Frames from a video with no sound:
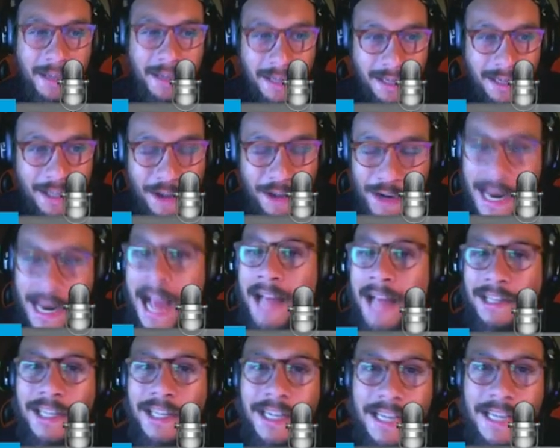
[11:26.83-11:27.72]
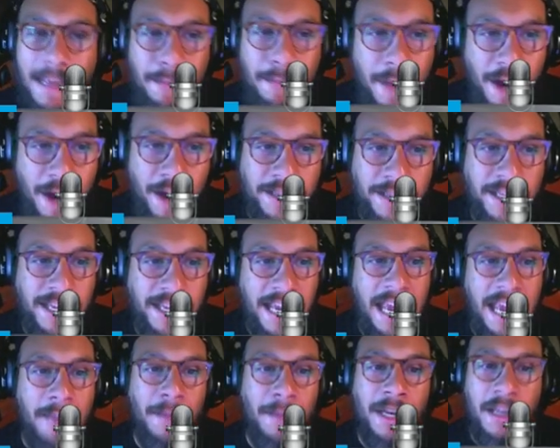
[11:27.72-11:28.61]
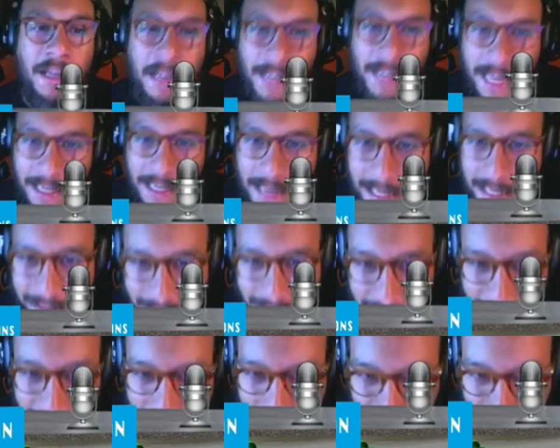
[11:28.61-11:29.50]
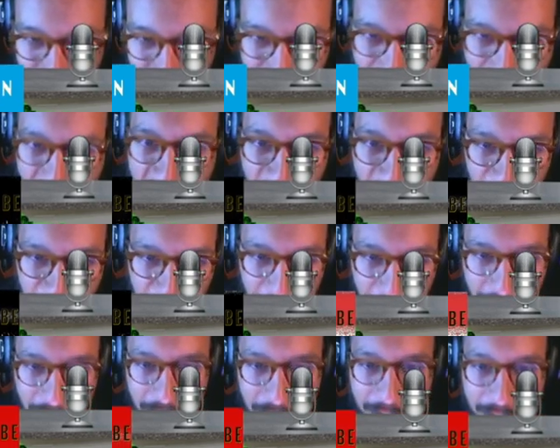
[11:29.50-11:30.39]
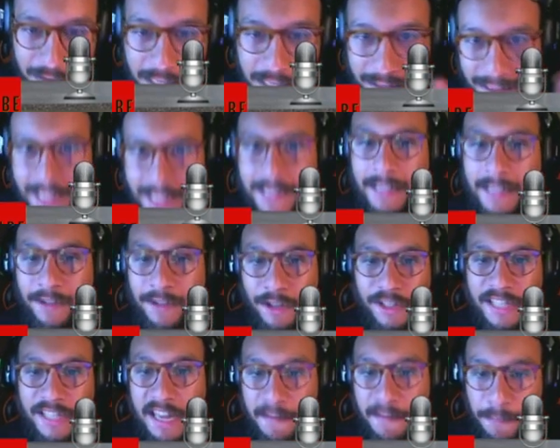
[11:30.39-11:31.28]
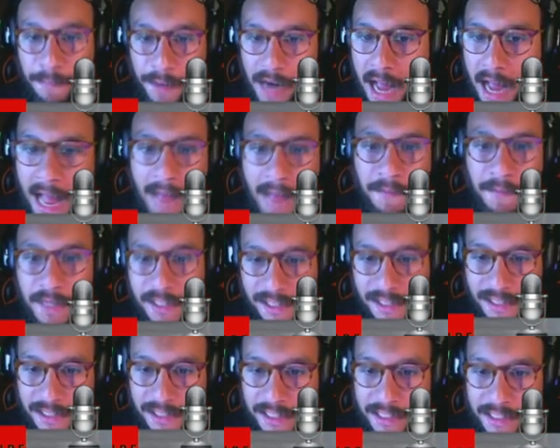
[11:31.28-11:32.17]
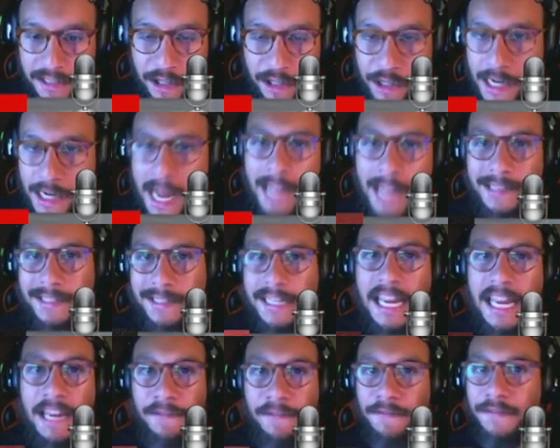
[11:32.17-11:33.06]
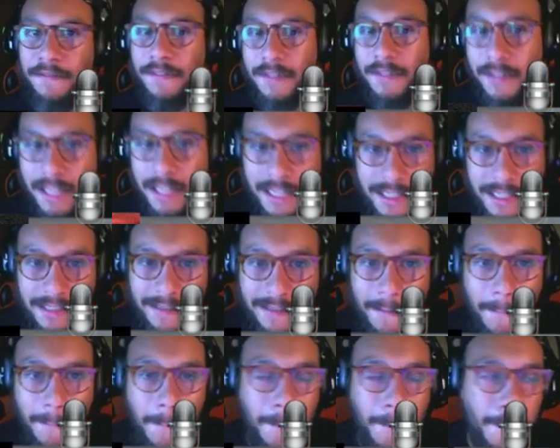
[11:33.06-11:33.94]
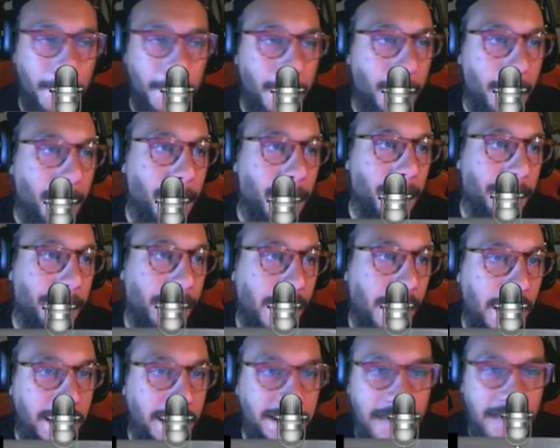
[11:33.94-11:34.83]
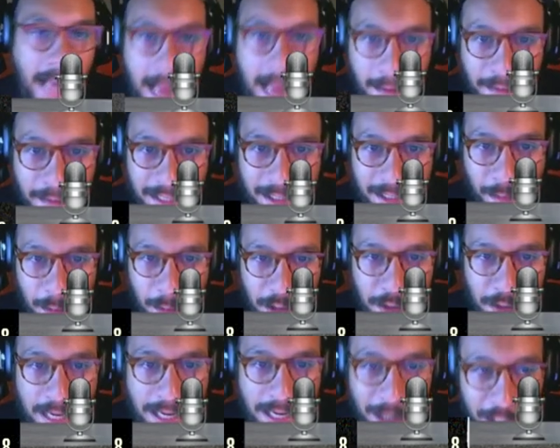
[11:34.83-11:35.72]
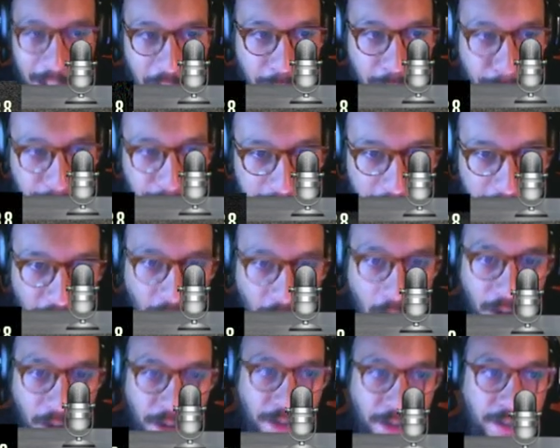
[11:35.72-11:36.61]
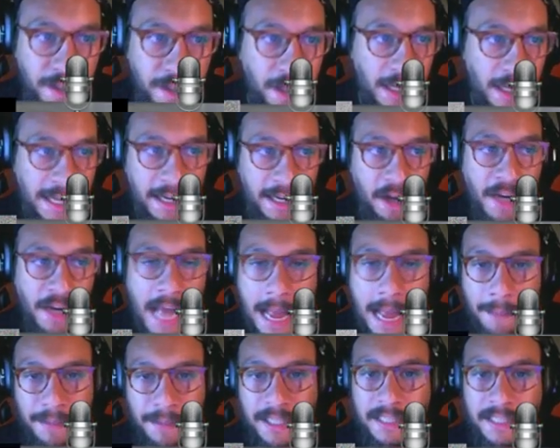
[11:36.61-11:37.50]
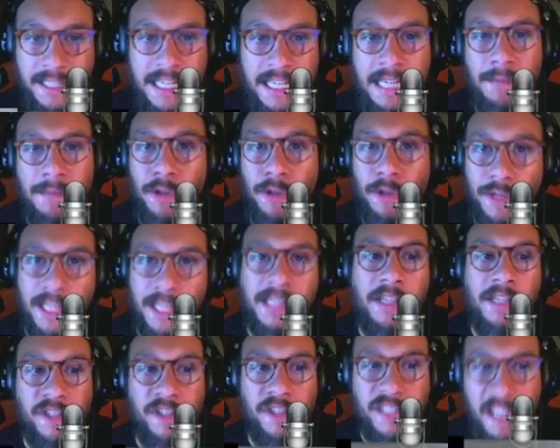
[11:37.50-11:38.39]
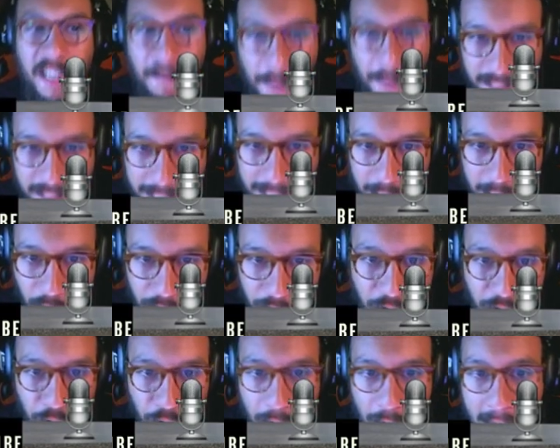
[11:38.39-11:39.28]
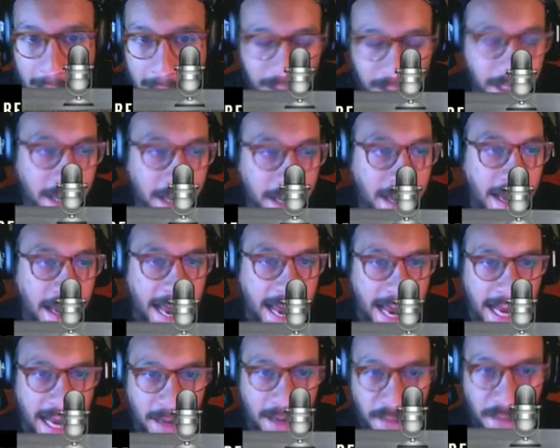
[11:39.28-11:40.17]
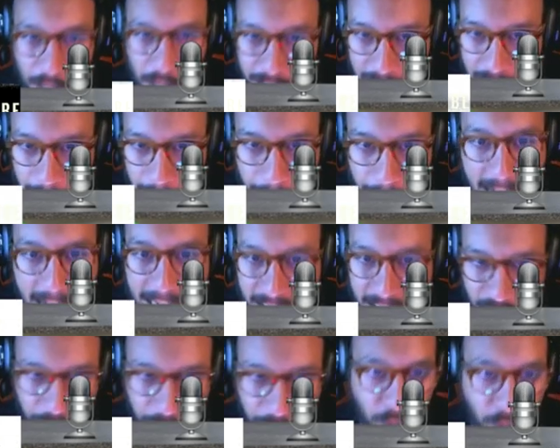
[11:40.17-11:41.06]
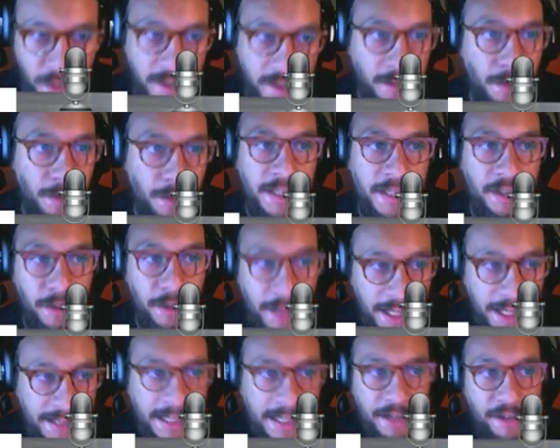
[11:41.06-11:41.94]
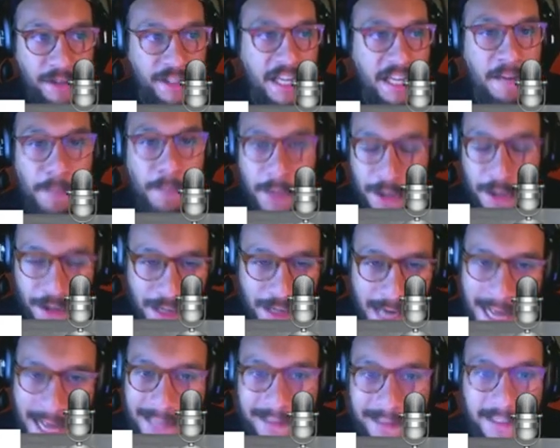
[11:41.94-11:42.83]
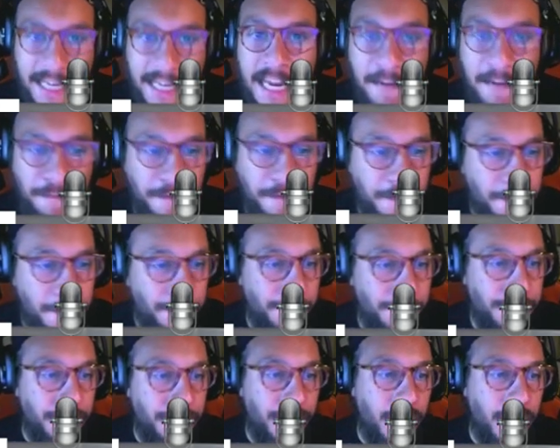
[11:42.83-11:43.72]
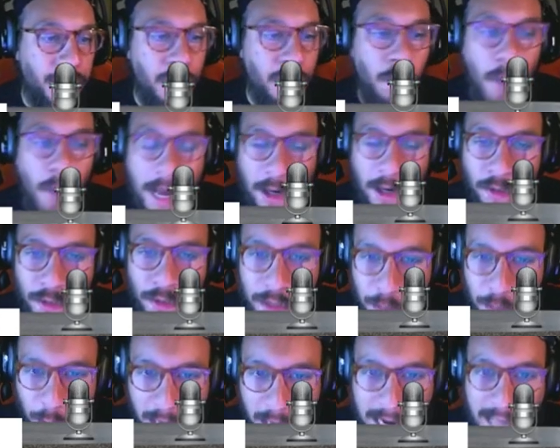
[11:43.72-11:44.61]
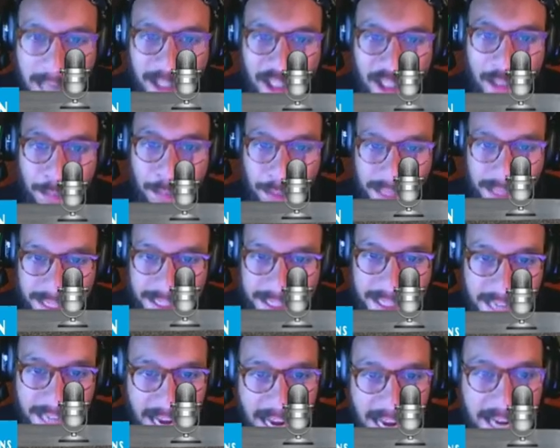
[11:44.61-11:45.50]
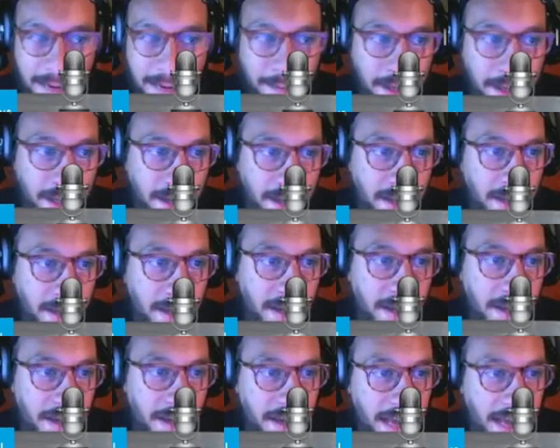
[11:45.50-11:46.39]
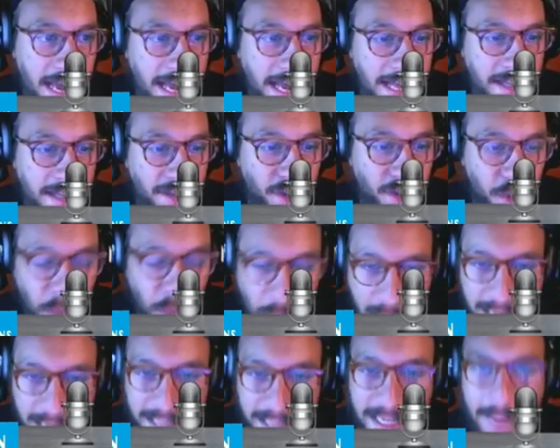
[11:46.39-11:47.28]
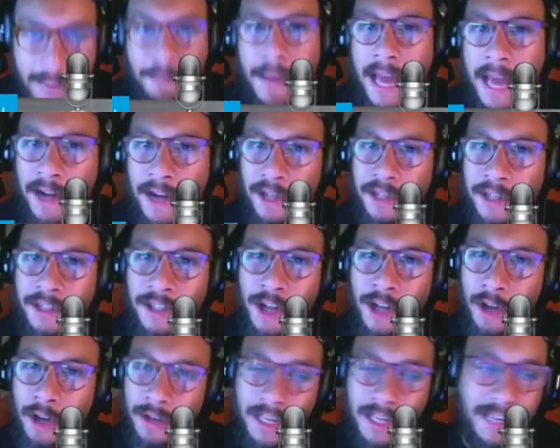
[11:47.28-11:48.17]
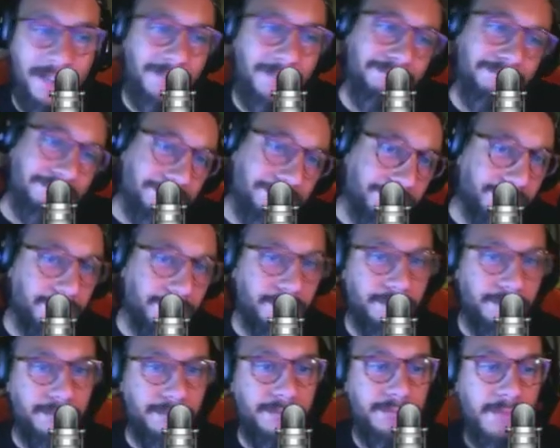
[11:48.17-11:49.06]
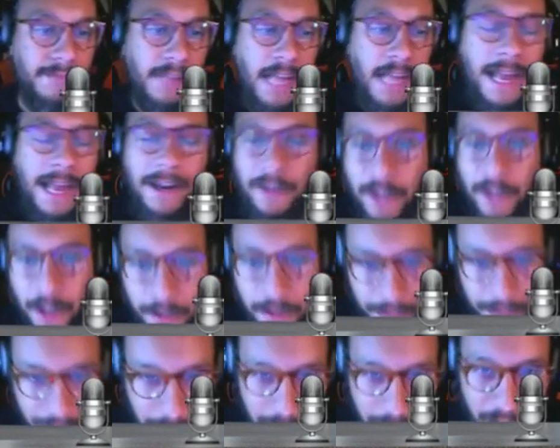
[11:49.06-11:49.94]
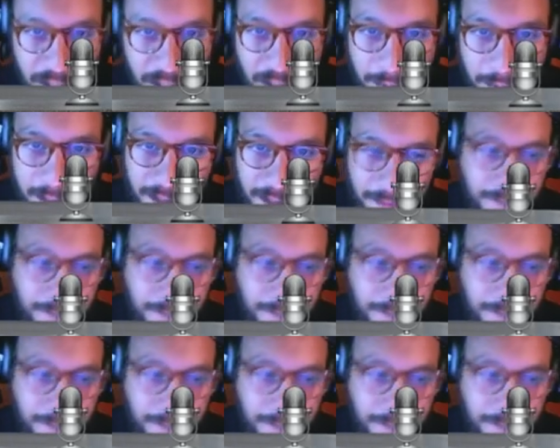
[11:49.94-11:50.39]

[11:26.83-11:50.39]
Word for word: you're not gonna get better at the game. And, and then they think that they're safe. They think that they're safe, but obviously they're not safe. Like. Like, it's obvious when you get a good player on your, like, on the opposite team, you think that you're safe by setting all these traps and running in packs of twos and threes. You think that you're safe, but you're not safe. So why don't, why not just play the game and try and get better? You know, like, I don't know. Maybe it's just me.